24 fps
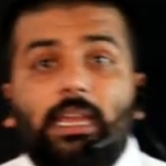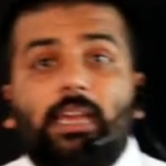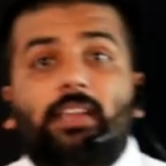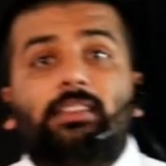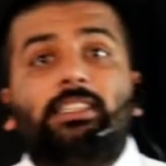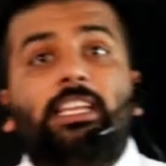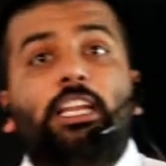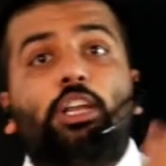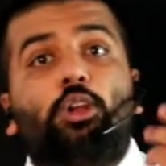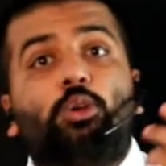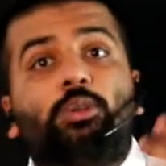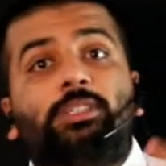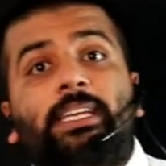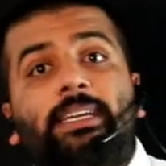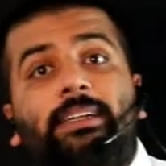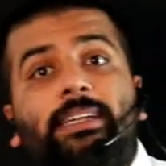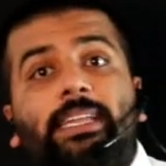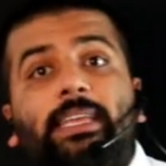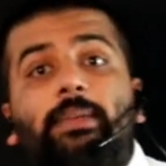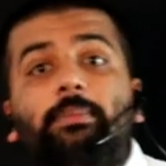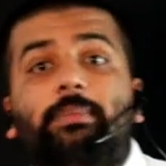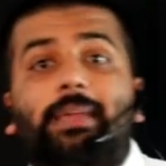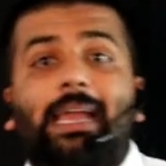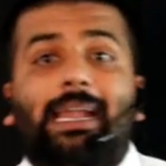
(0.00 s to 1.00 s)
The losing
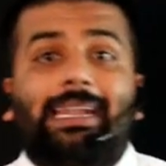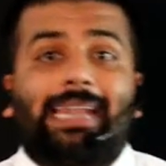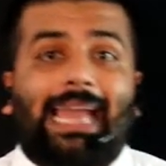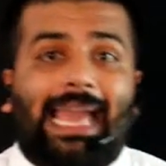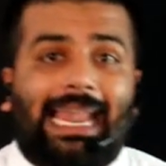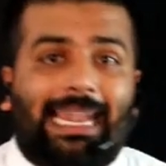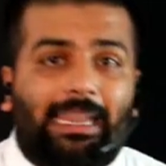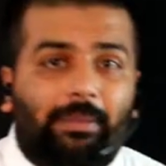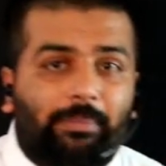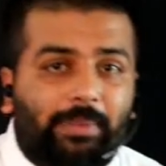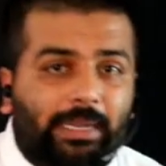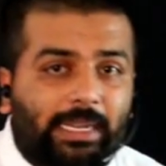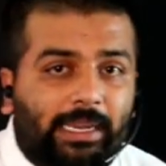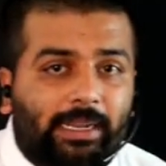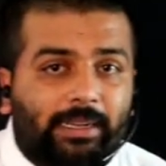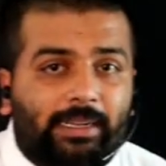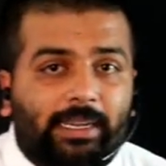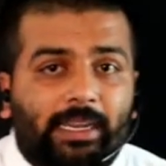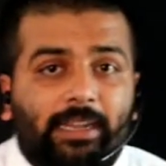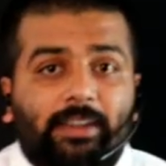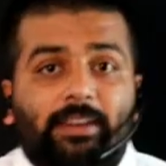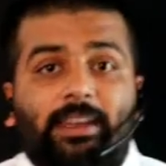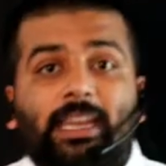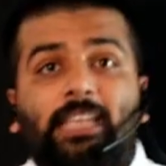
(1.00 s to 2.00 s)
team get eliminated.